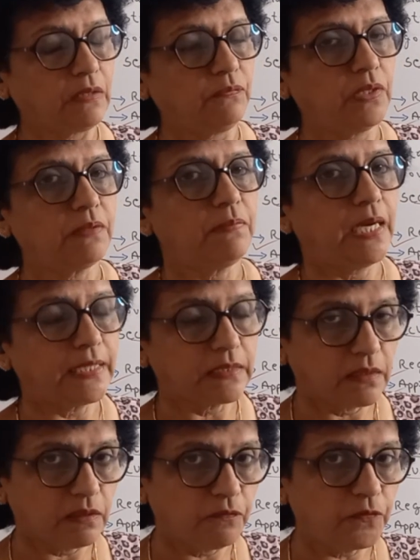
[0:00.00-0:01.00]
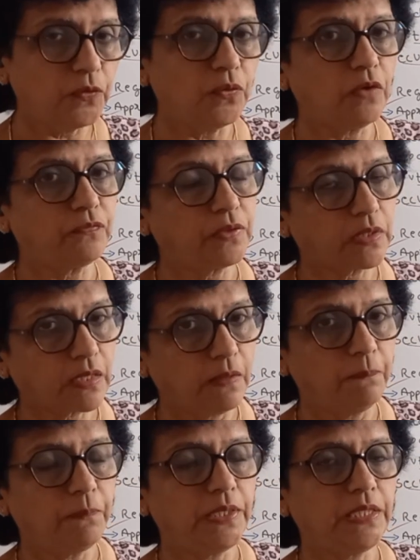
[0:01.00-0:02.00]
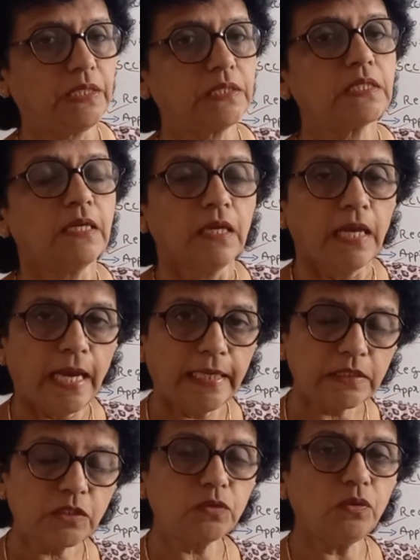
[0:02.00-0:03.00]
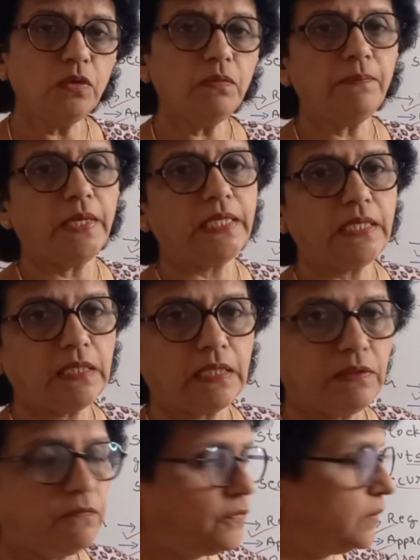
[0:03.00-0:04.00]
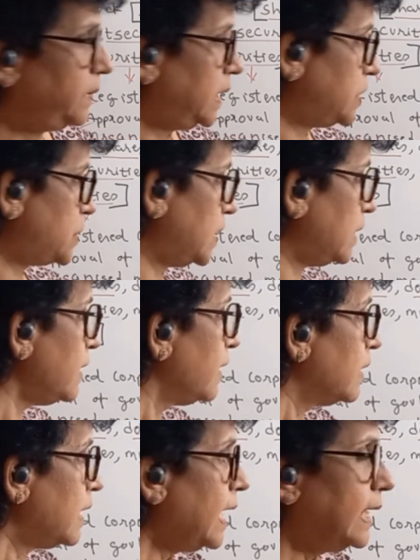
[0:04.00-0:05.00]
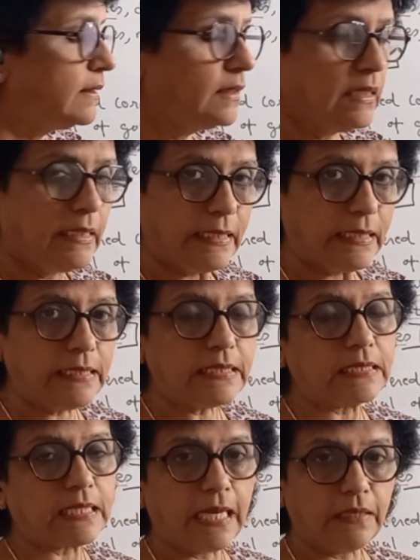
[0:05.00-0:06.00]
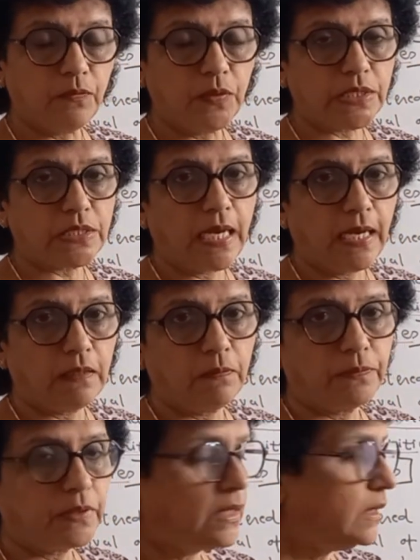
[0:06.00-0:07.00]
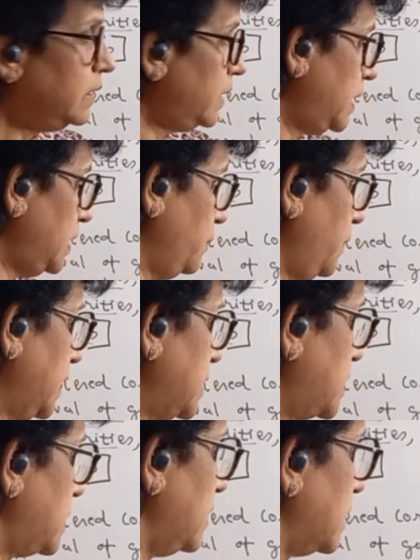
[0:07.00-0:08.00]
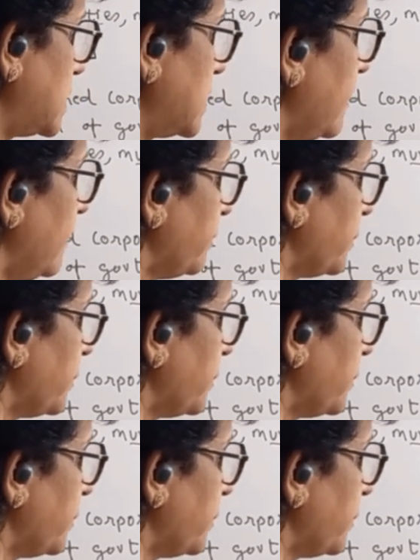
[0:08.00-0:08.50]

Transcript: given by the few of the companies, and so many information are released and which help the investors.